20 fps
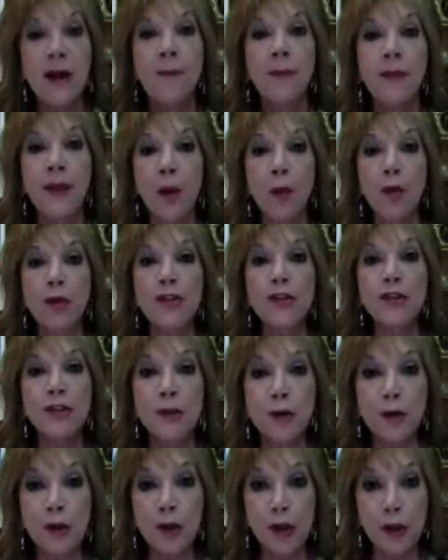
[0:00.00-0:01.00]
that will
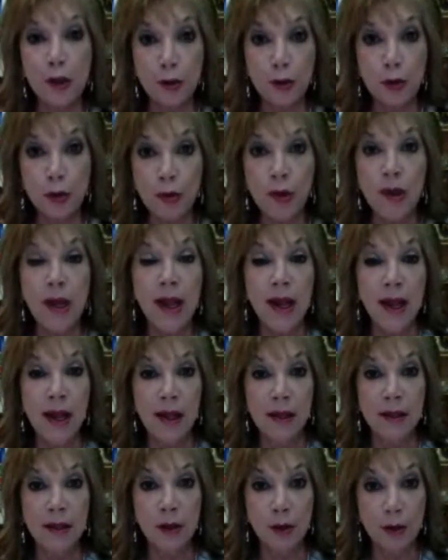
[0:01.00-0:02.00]
suit you
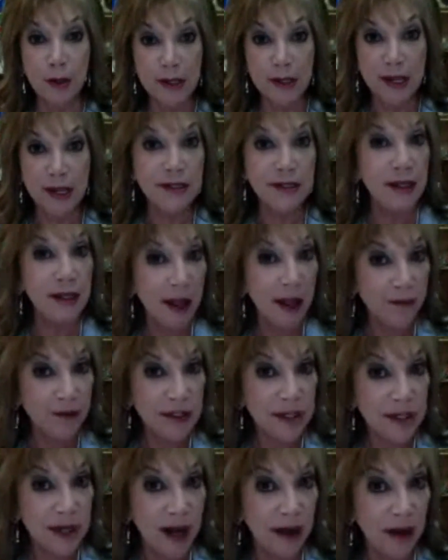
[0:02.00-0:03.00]
and your needs and
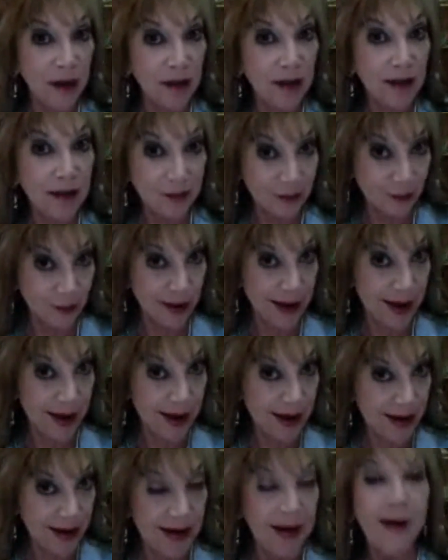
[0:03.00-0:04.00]
lifestyle
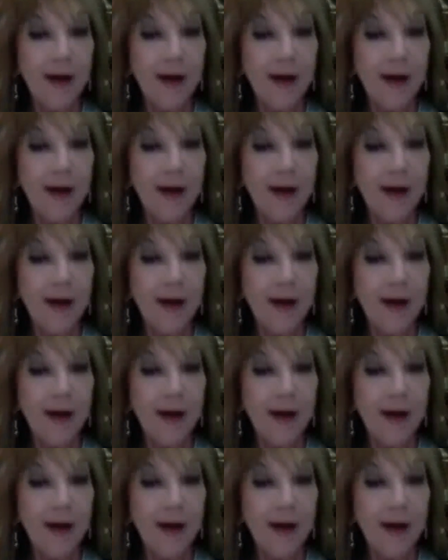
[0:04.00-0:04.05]
okay?